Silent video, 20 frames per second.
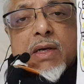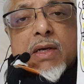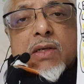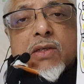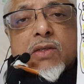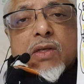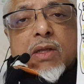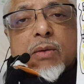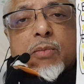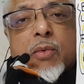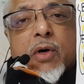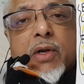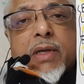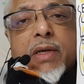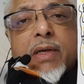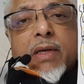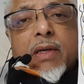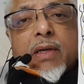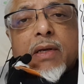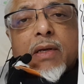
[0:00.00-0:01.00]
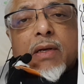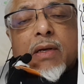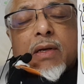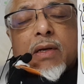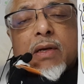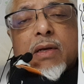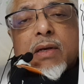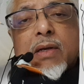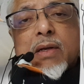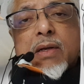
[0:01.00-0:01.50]
So the body
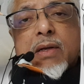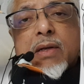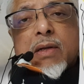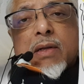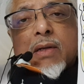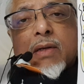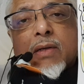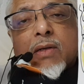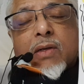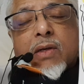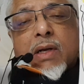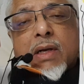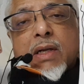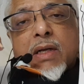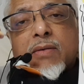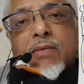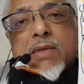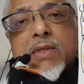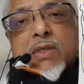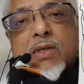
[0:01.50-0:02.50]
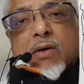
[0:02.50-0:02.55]
delivers